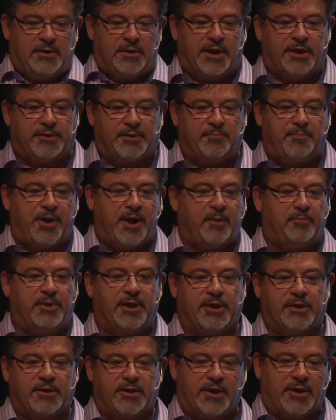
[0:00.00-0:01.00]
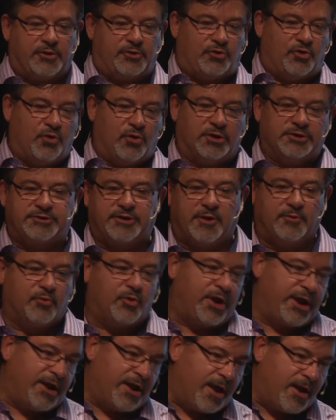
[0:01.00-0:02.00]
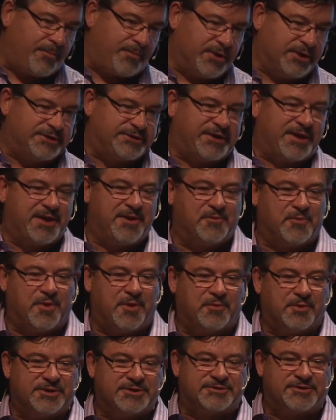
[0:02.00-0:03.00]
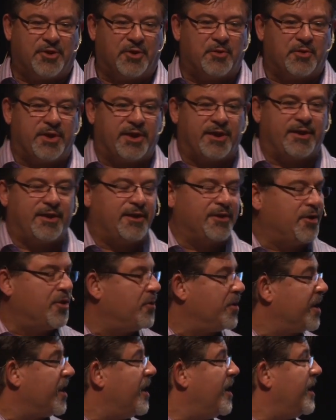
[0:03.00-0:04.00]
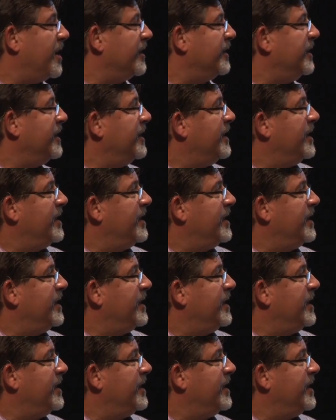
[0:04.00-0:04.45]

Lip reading: let the public tours come right up and see what was going on.